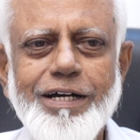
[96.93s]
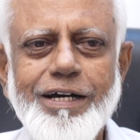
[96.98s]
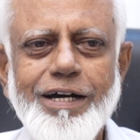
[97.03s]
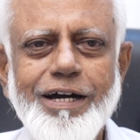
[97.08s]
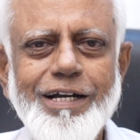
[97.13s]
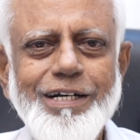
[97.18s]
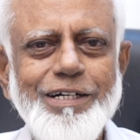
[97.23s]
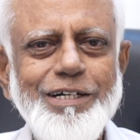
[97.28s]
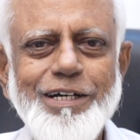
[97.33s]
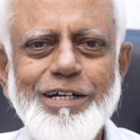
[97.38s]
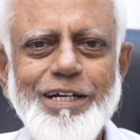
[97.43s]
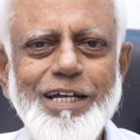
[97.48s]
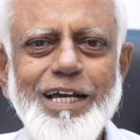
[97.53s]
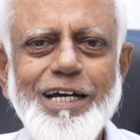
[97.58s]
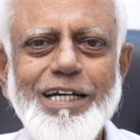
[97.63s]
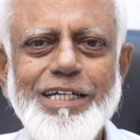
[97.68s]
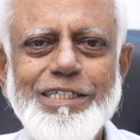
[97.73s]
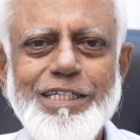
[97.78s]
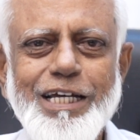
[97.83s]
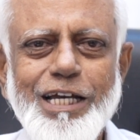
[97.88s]
and
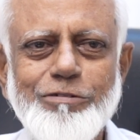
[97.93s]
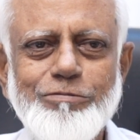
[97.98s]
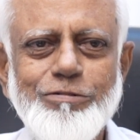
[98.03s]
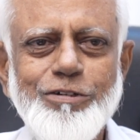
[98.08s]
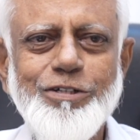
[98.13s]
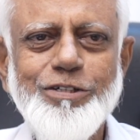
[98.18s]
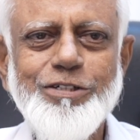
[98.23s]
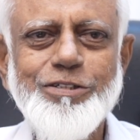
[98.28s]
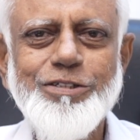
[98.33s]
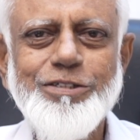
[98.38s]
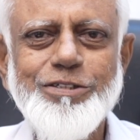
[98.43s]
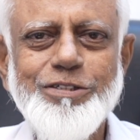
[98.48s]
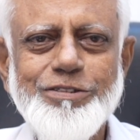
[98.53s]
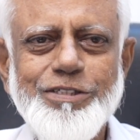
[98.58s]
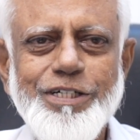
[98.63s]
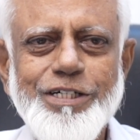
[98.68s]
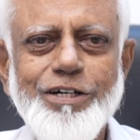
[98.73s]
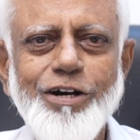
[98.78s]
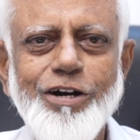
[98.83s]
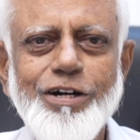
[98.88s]
really thankful to
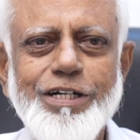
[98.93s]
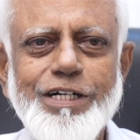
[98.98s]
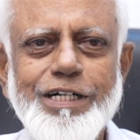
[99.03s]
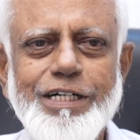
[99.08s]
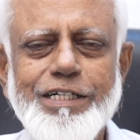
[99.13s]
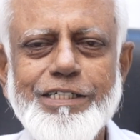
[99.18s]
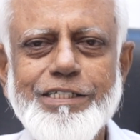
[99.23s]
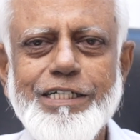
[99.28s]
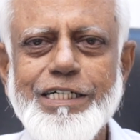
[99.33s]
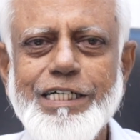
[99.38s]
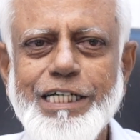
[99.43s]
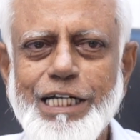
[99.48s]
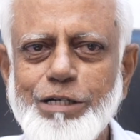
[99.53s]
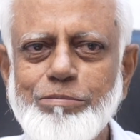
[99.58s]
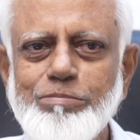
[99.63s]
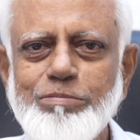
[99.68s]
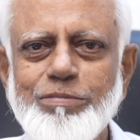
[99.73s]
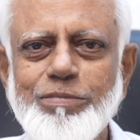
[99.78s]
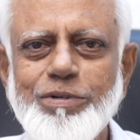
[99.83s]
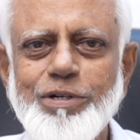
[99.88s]
the doctor and the
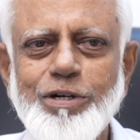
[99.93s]
team